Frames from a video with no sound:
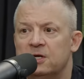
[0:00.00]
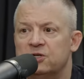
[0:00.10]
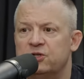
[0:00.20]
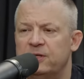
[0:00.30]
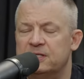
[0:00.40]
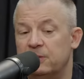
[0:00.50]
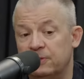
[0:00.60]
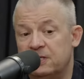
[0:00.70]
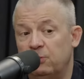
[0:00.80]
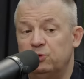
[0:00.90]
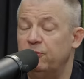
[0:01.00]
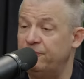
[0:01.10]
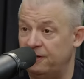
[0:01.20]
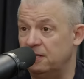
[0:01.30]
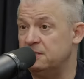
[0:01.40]
So then someone said, "We'll do a
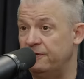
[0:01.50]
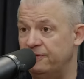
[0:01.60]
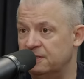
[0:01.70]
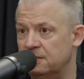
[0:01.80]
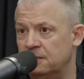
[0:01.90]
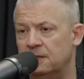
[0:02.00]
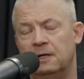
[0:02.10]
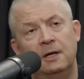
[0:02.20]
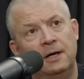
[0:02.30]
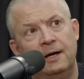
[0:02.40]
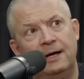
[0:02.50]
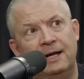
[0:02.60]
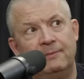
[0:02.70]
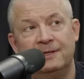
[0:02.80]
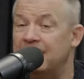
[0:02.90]
fiance visa,"
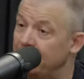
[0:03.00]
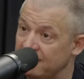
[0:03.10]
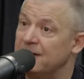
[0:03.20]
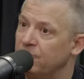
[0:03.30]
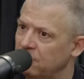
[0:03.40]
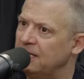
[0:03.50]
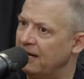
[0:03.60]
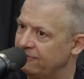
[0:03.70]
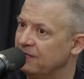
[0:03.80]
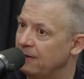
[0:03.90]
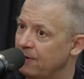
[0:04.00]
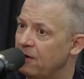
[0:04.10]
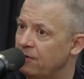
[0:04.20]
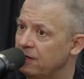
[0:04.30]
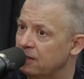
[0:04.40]
and I'm like, "That means I really have to get
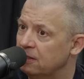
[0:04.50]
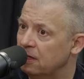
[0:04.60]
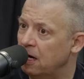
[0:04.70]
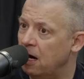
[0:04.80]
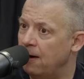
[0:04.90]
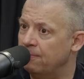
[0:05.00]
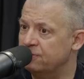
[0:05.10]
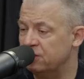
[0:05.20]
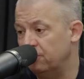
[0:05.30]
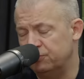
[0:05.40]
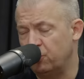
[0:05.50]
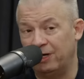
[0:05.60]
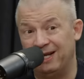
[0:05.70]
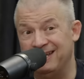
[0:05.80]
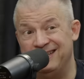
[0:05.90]
married." Um, so in
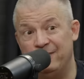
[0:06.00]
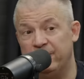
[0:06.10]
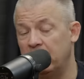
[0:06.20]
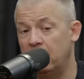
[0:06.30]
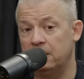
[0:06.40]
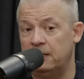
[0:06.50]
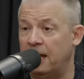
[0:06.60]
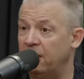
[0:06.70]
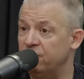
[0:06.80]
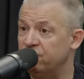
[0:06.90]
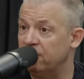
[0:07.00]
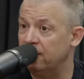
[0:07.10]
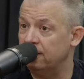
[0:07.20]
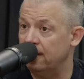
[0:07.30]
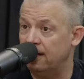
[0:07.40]
2019, we got engaged
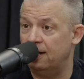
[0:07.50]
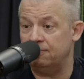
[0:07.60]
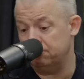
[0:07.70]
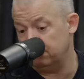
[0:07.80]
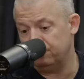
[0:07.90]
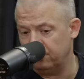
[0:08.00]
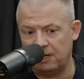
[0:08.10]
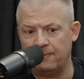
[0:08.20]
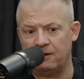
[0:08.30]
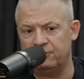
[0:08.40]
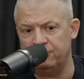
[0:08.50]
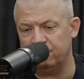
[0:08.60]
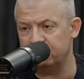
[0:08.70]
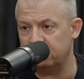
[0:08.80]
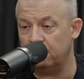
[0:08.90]
and uh, we got married two
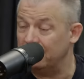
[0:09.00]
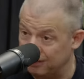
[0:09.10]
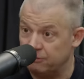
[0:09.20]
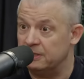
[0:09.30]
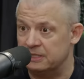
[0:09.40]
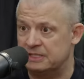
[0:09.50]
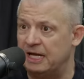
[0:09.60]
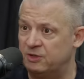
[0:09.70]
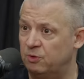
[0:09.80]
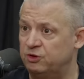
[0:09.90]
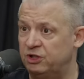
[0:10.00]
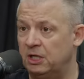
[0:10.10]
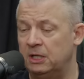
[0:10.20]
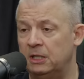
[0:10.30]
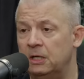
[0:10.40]
years ago here in the States once she
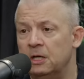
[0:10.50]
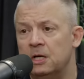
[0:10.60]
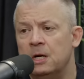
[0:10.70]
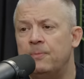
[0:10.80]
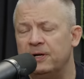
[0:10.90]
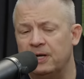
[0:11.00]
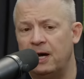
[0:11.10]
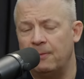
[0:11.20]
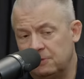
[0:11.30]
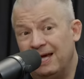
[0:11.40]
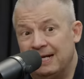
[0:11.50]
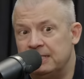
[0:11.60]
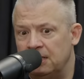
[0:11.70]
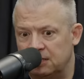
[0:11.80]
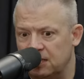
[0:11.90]
got in. But uh, I'm glad I
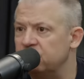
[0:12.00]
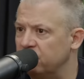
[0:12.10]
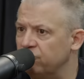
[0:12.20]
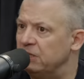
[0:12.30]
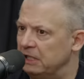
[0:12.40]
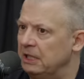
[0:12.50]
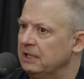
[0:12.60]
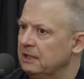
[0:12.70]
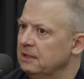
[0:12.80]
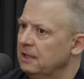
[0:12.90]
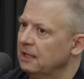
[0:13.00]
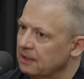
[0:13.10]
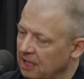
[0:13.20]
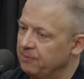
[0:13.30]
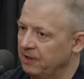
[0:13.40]
did because I actually really like it. I
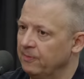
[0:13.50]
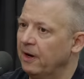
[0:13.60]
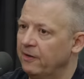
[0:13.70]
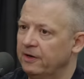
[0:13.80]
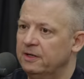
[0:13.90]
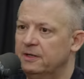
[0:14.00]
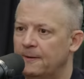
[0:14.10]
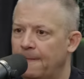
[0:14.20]
like being married. You